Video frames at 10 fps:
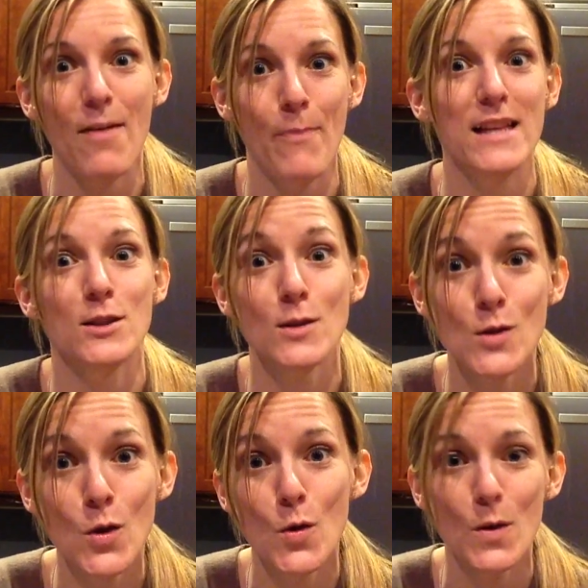By
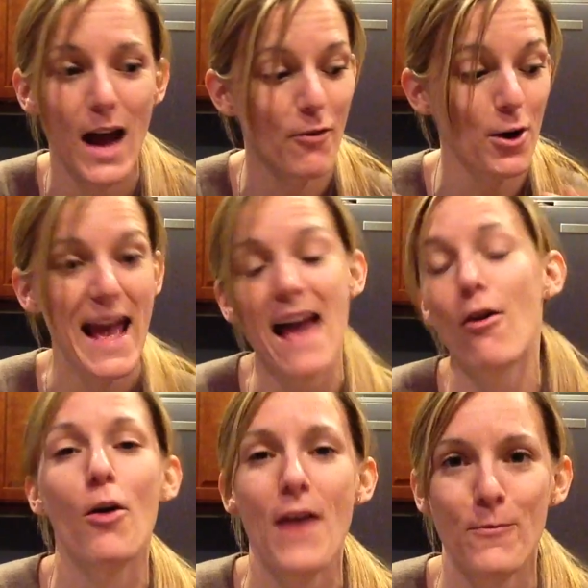noon, I've already had
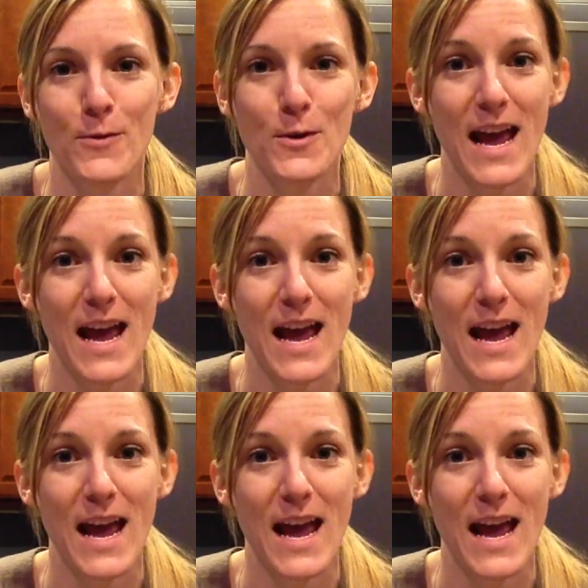all that food.